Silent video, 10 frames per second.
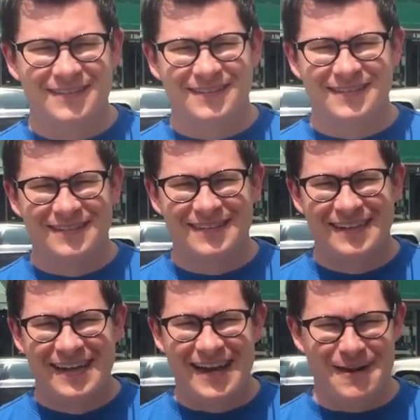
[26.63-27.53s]
Hey dude, what's
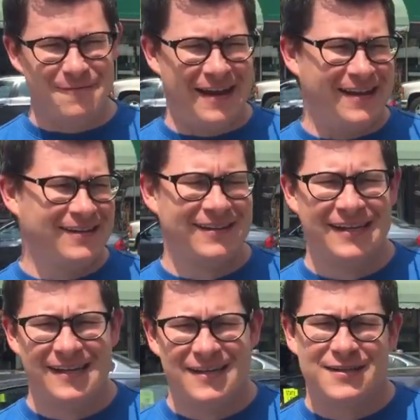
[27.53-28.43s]
up? Hey man.
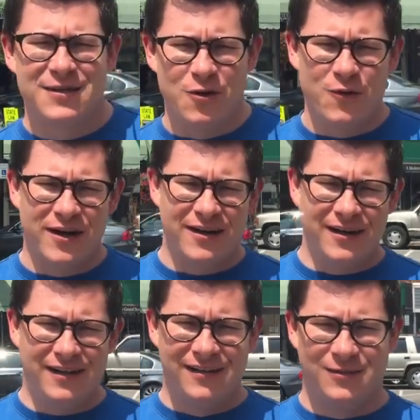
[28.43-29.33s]
So oh. we're
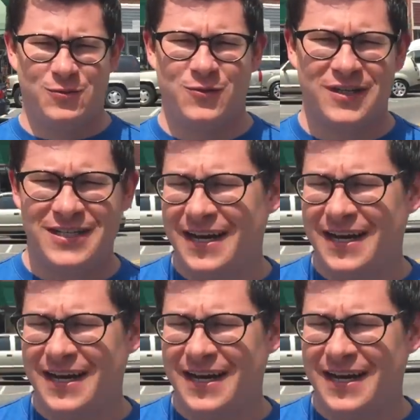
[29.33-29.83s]
uh, we're